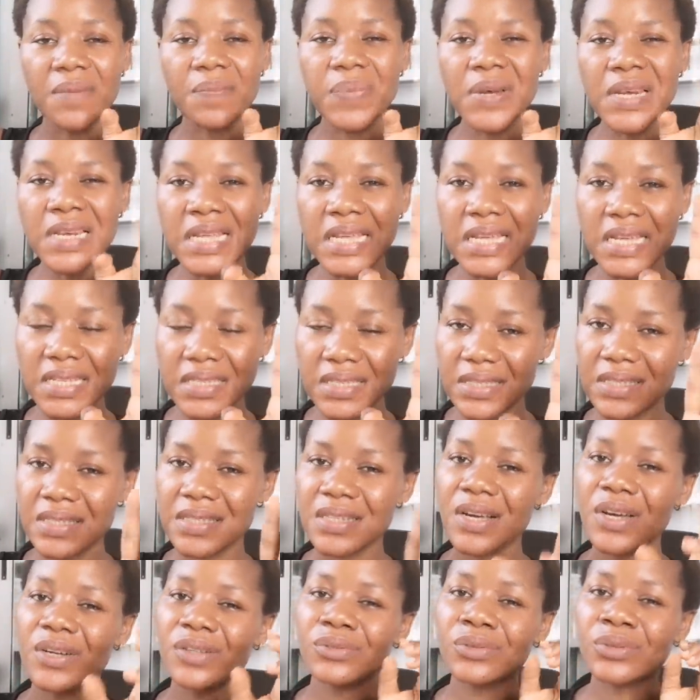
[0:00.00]

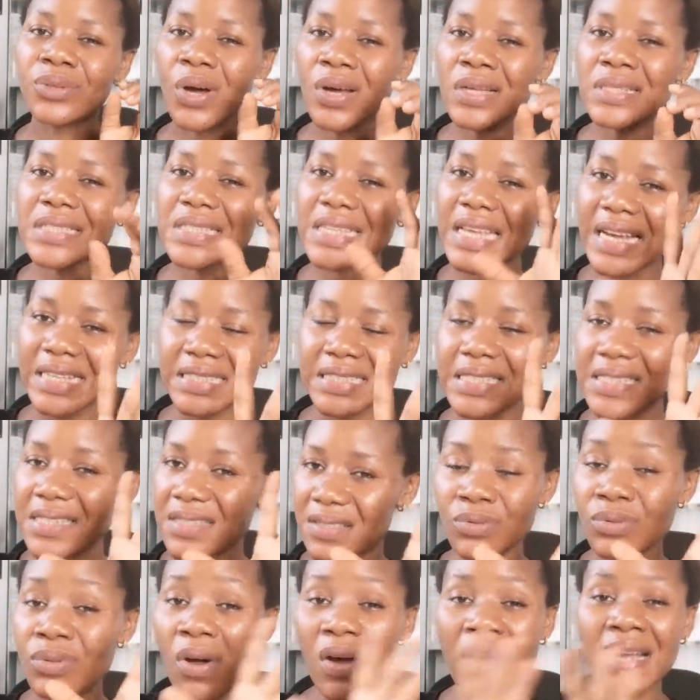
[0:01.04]
Please, don't get
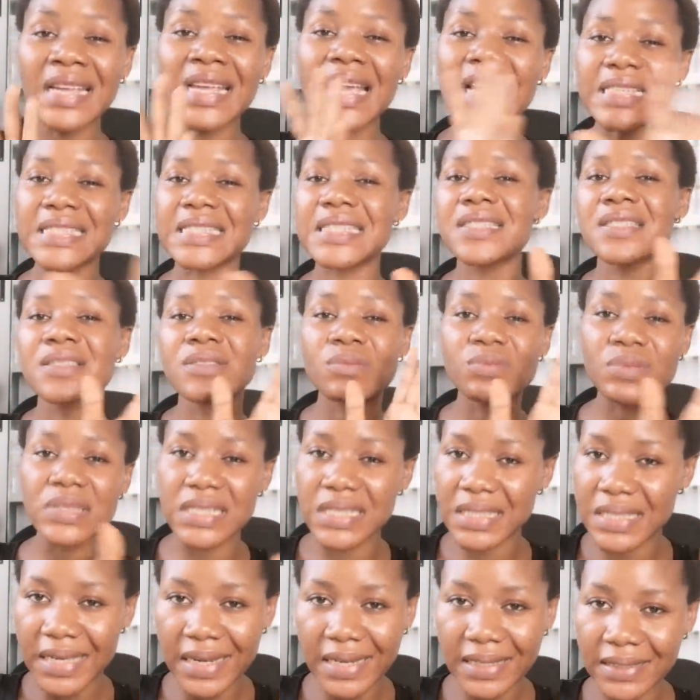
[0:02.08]
it
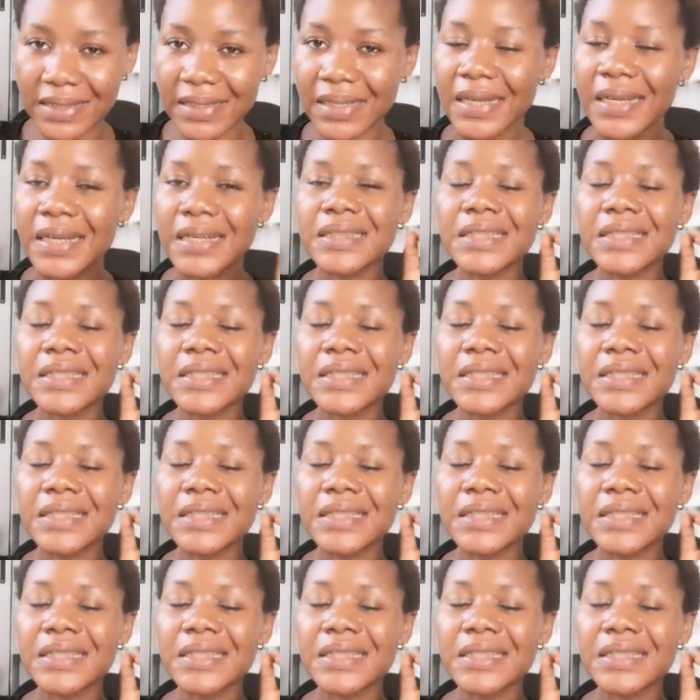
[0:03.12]
twisted.